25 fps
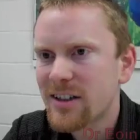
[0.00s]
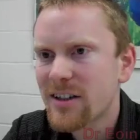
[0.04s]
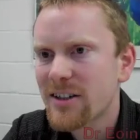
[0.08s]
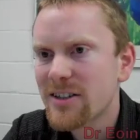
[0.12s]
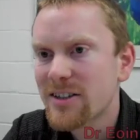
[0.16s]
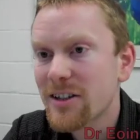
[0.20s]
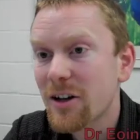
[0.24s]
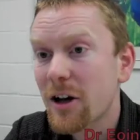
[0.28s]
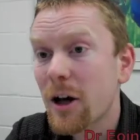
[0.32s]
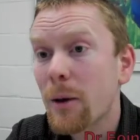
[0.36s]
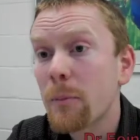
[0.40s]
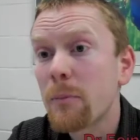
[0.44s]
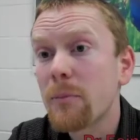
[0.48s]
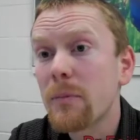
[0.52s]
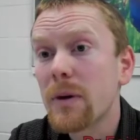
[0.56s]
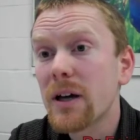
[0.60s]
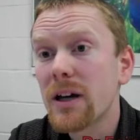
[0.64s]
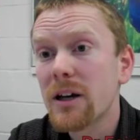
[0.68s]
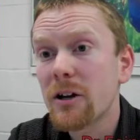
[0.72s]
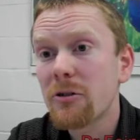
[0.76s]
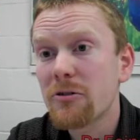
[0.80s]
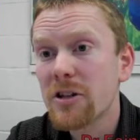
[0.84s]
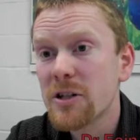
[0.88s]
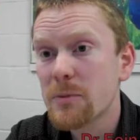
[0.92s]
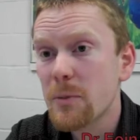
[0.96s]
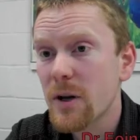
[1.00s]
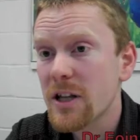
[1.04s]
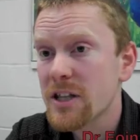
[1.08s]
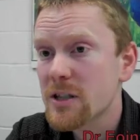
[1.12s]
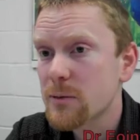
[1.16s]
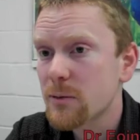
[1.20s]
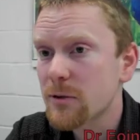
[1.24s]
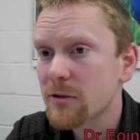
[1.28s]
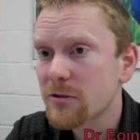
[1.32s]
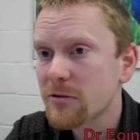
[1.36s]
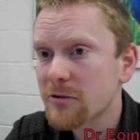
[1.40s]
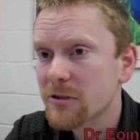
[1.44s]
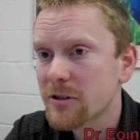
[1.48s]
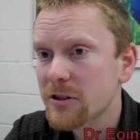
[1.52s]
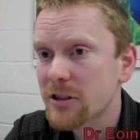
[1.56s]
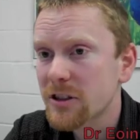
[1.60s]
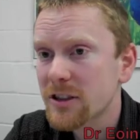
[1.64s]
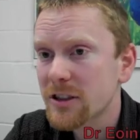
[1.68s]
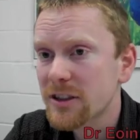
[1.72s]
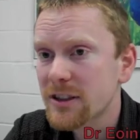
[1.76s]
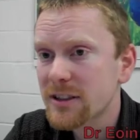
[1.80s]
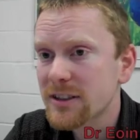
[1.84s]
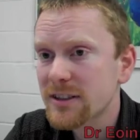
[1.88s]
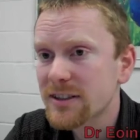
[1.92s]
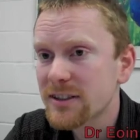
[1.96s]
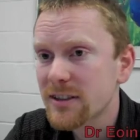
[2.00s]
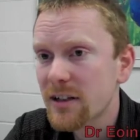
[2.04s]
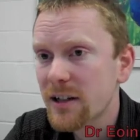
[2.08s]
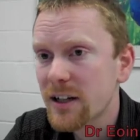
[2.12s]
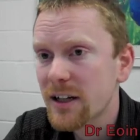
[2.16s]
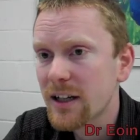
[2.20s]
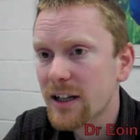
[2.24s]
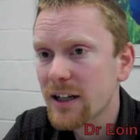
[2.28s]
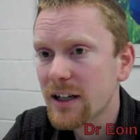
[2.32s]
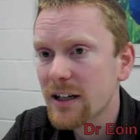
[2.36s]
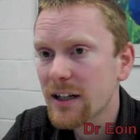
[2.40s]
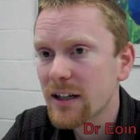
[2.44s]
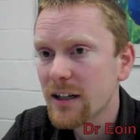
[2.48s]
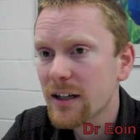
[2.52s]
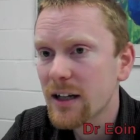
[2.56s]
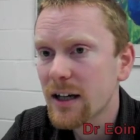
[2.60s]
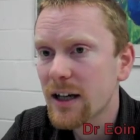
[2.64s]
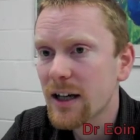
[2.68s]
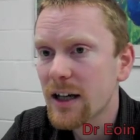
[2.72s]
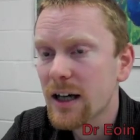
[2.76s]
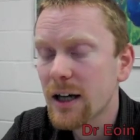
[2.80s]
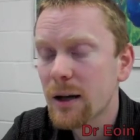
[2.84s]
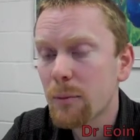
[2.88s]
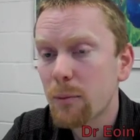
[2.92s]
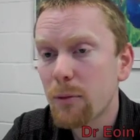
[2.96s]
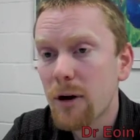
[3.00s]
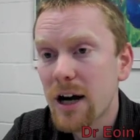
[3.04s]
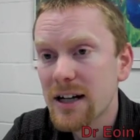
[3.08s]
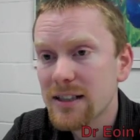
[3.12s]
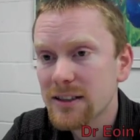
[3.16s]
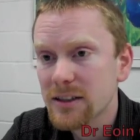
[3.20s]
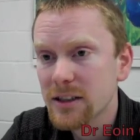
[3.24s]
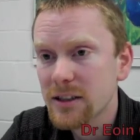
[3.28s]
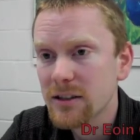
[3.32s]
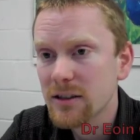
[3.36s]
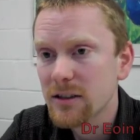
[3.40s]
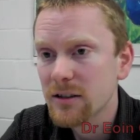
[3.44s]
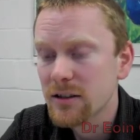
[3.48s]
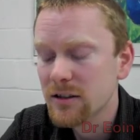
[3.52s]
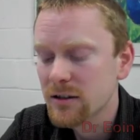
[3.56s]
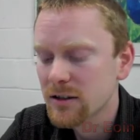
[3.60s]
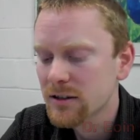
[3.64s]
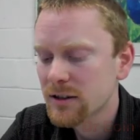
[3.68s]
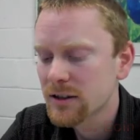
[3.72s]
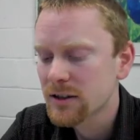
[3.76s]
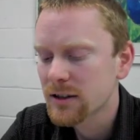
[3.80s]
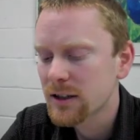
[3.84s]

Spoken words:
So I'm responsible for designing a practical